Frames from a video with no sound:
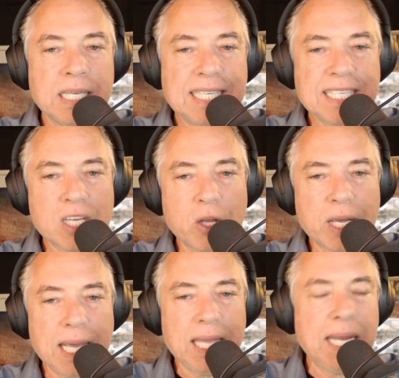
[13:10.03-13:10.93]

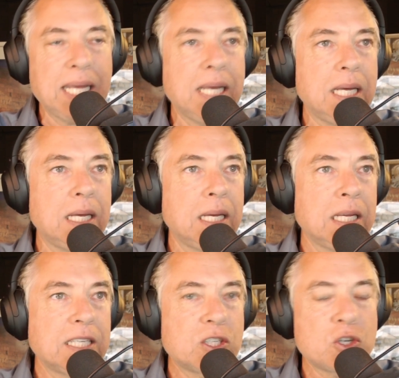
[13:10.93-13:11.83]
dislocating,
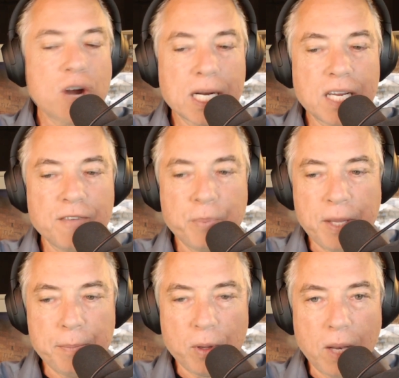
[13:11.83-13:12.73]
destructive
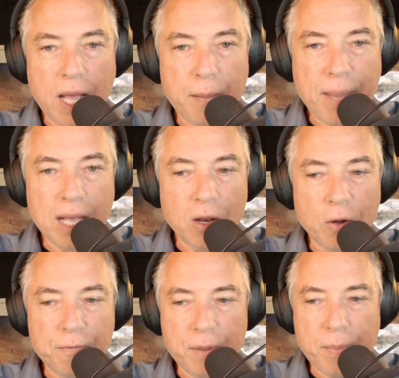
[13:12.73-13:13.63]
people are male
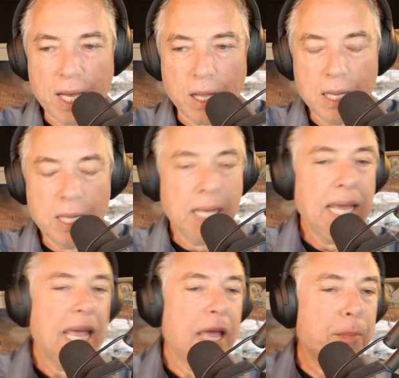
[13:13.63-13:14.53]
or female?
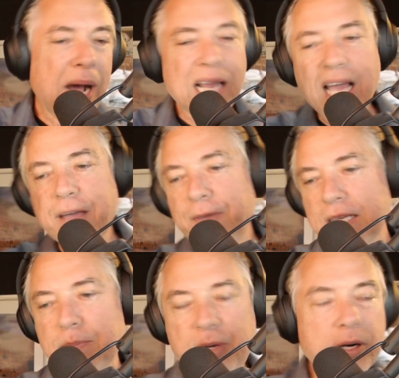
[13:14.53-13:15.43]
In my life
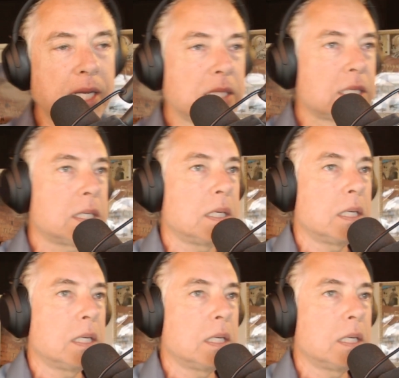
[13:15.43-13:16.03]
experience,